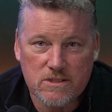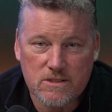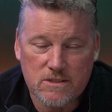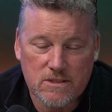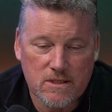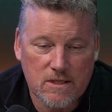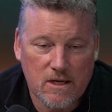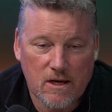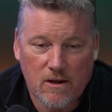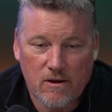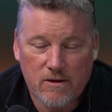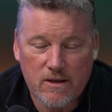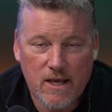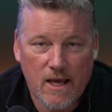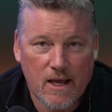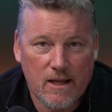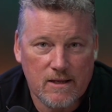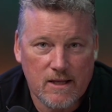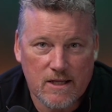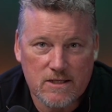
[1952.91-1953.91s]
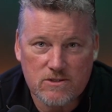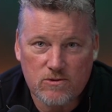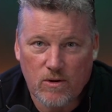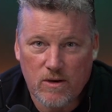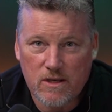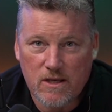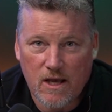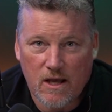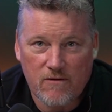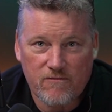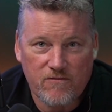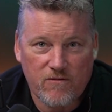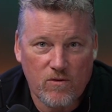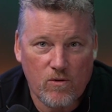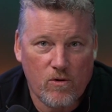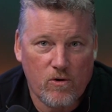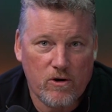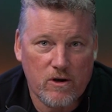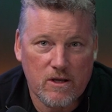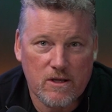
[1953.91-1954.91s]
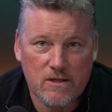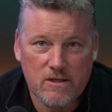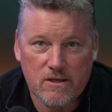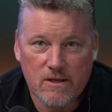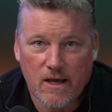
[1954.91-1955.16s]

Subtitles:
And, again, that's why you got a Florida and